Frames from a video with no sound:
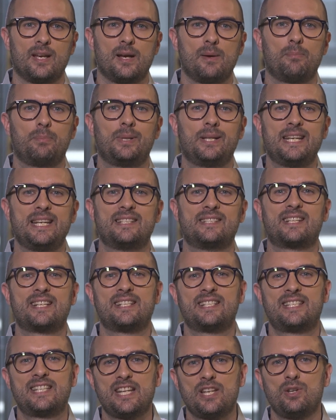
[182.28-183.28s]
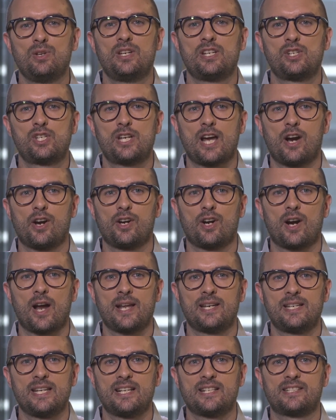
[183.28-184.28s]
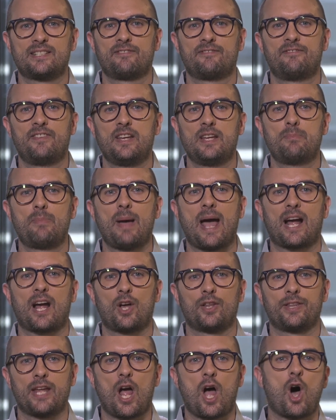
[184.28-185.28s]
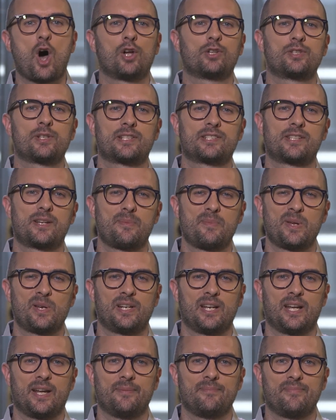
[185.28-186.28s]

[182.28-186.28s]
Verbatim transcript: Please continue to share your ideas and feedback on the Alteryx community.